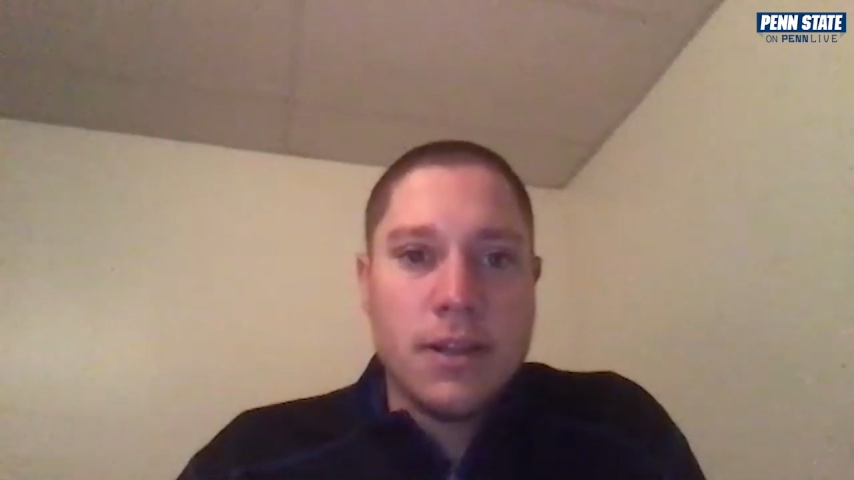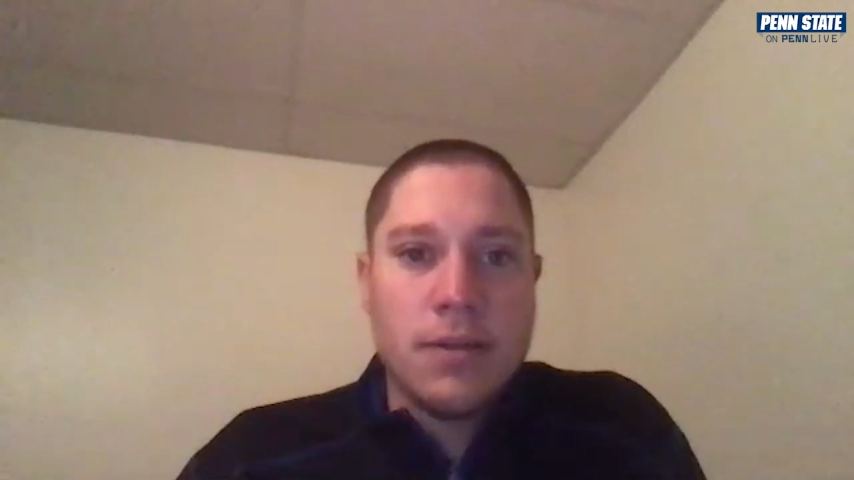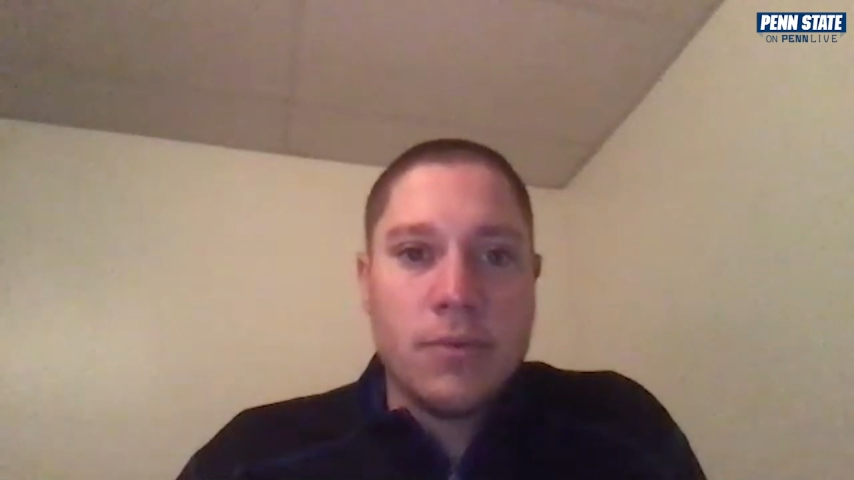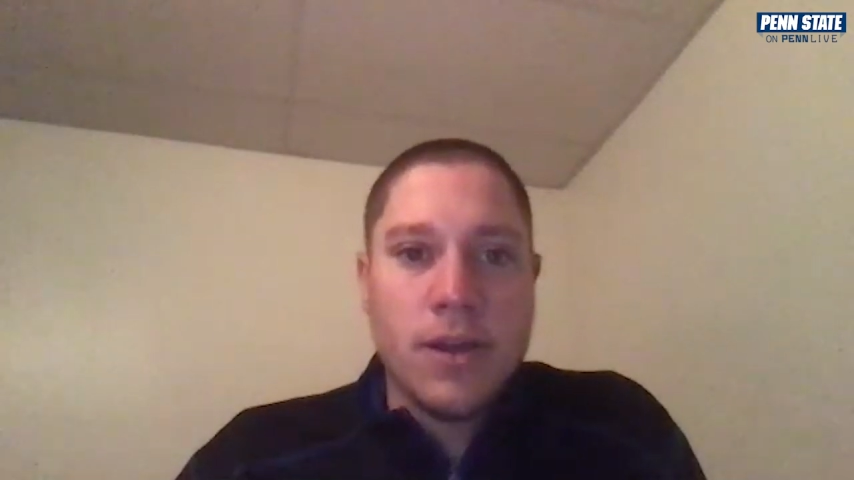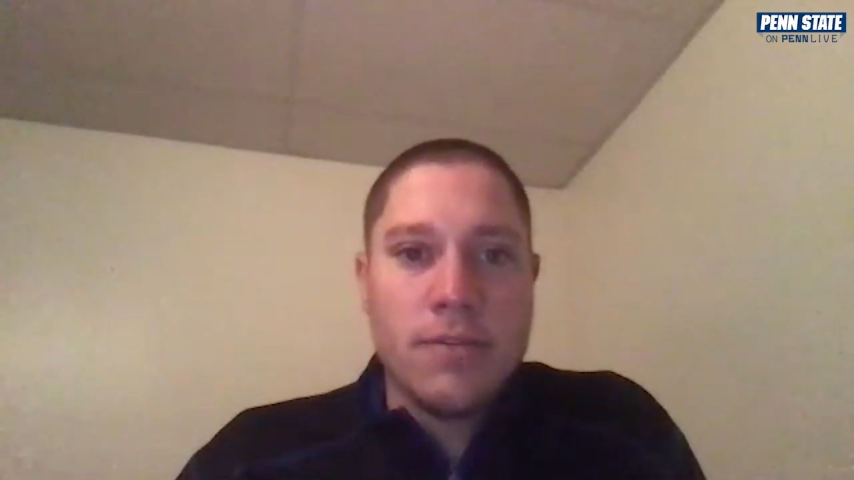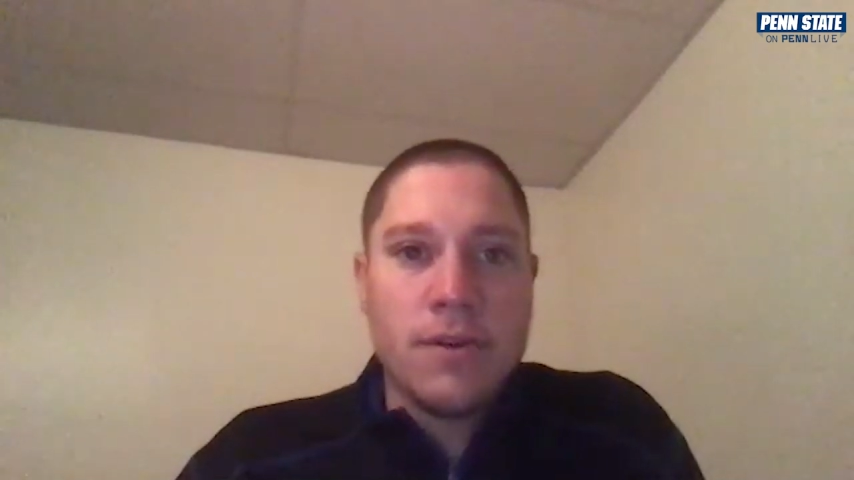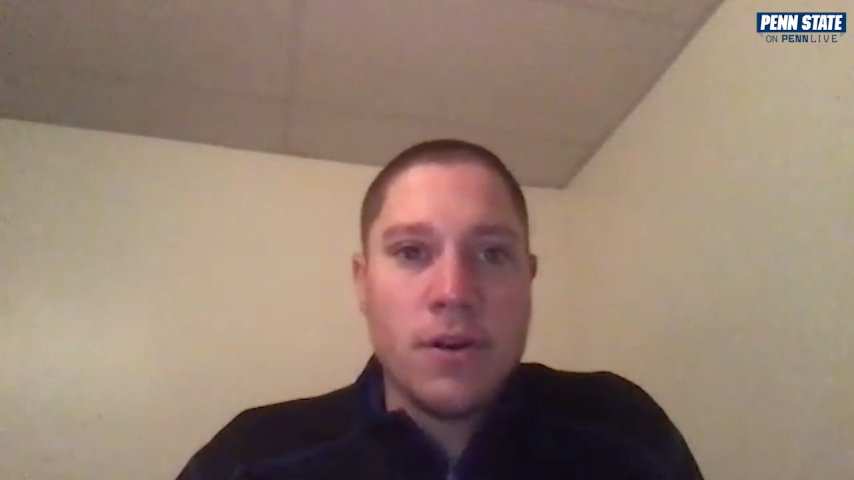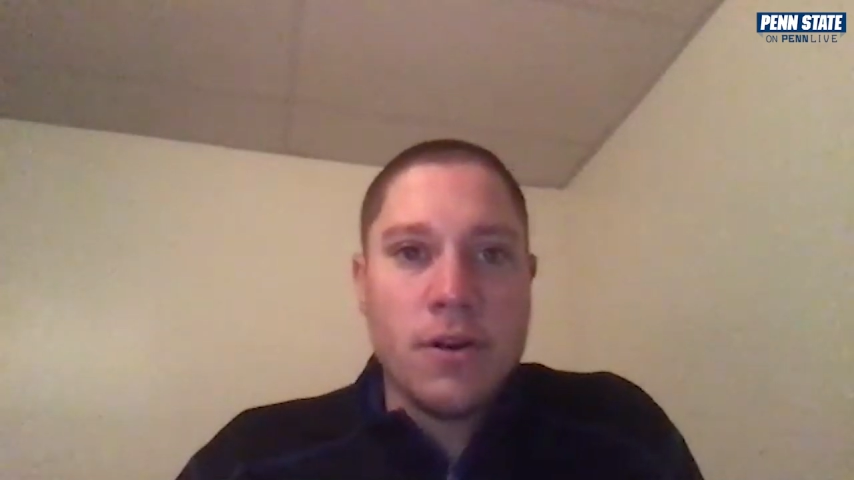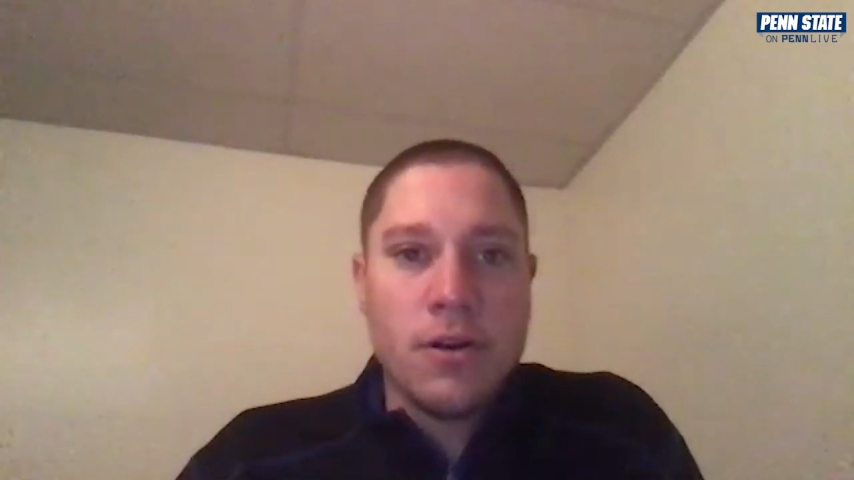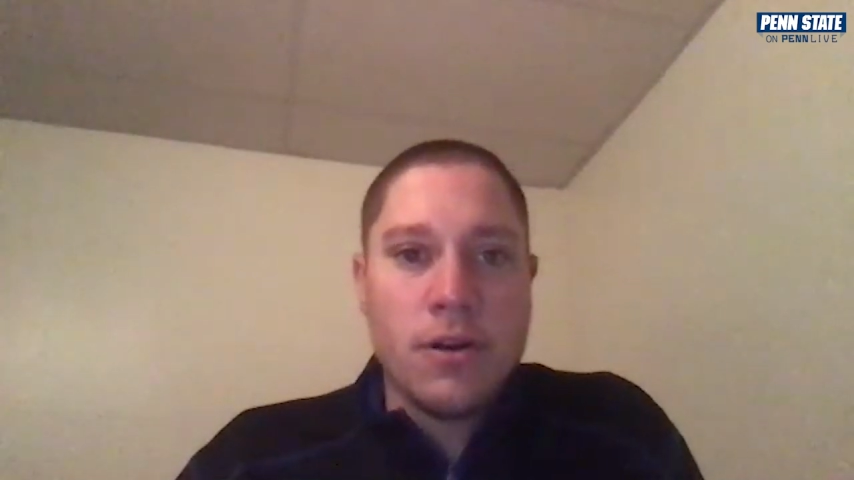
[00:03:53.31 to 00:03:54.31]
than we have
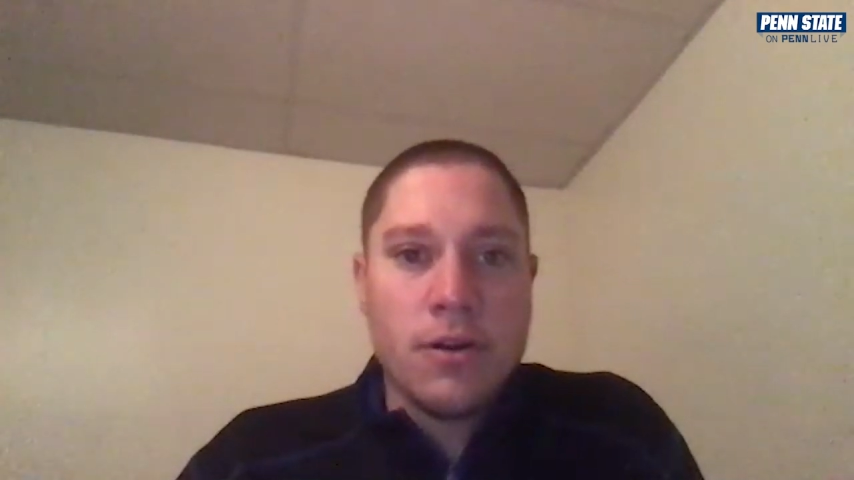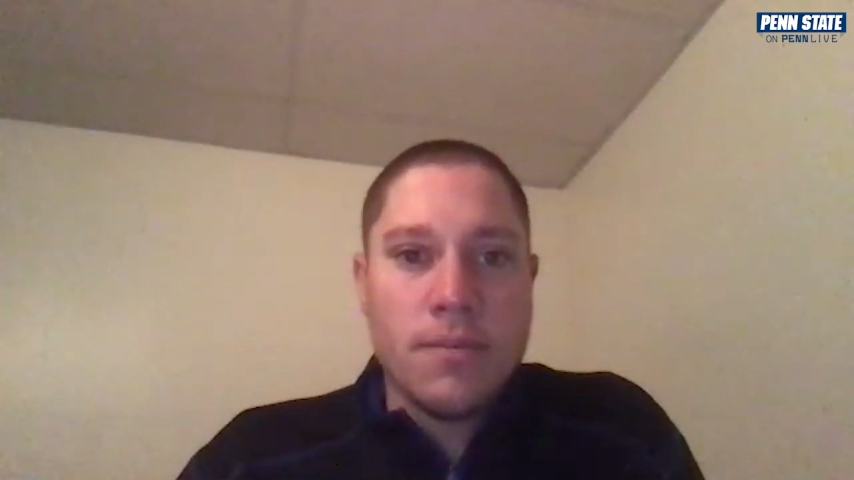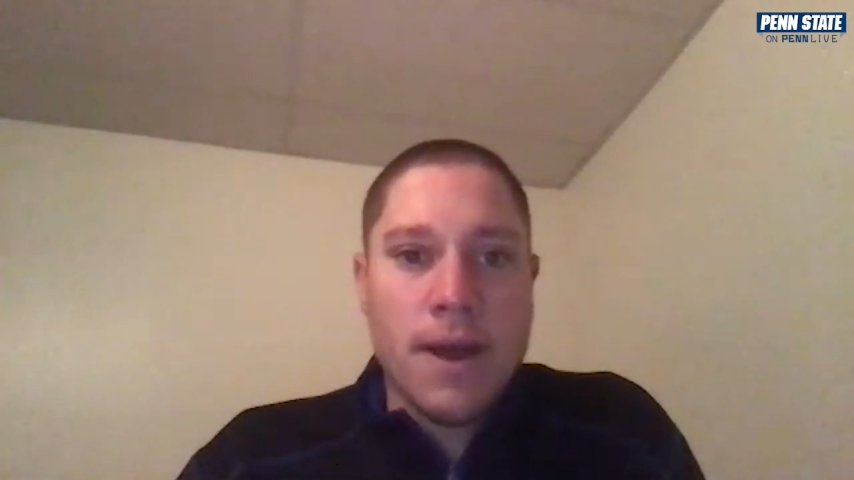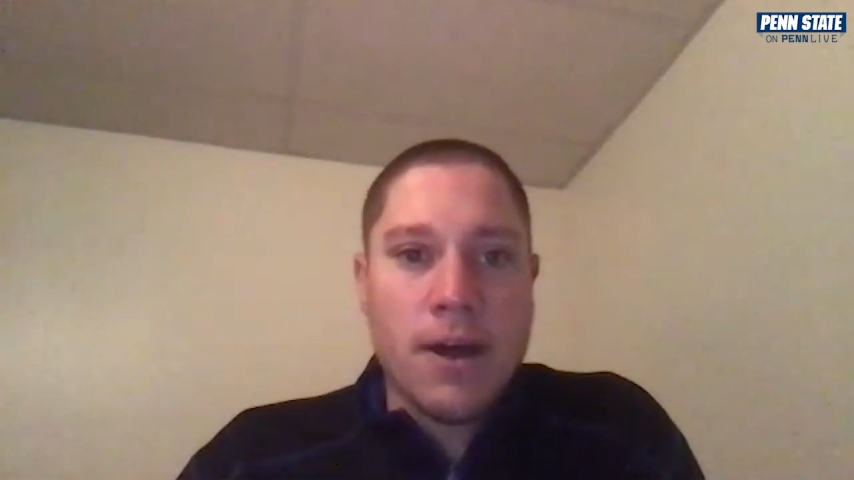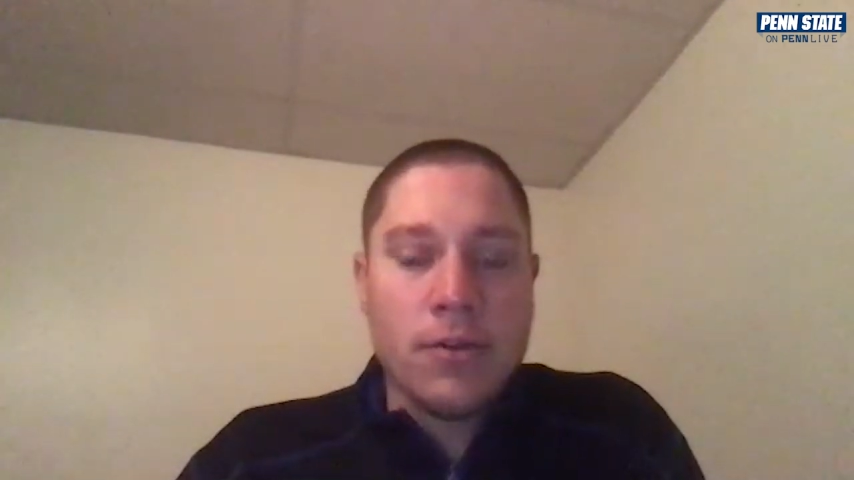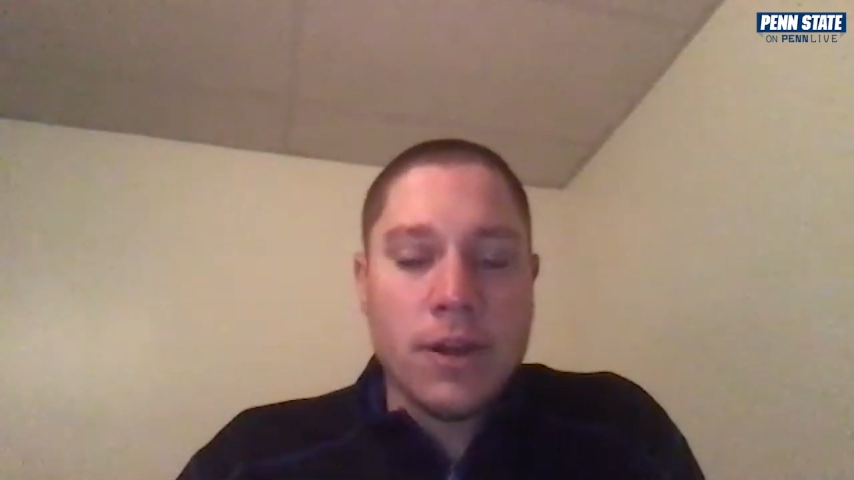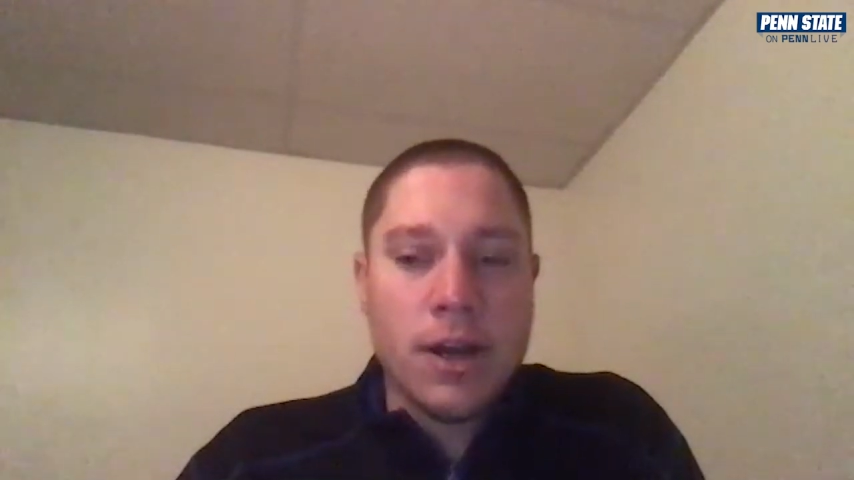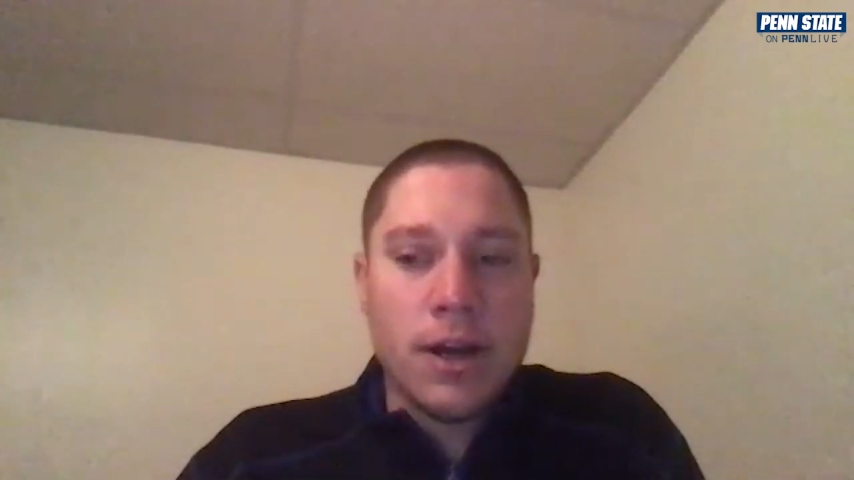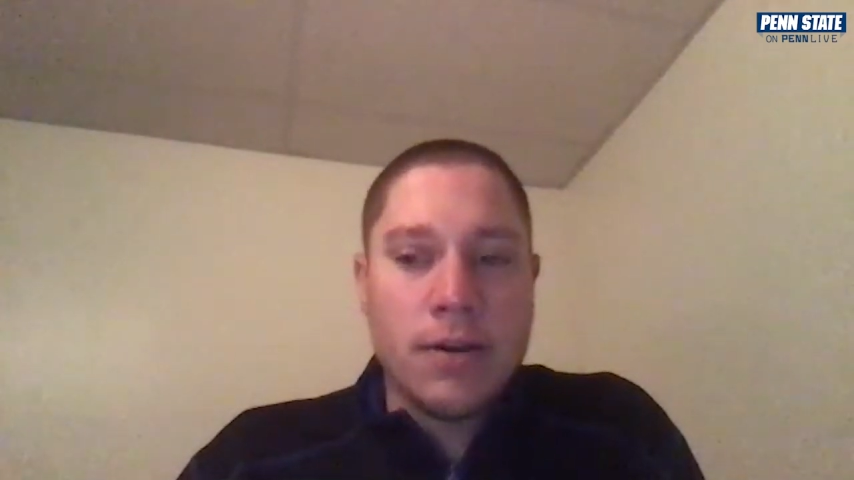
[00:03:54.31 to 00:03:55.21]
heard about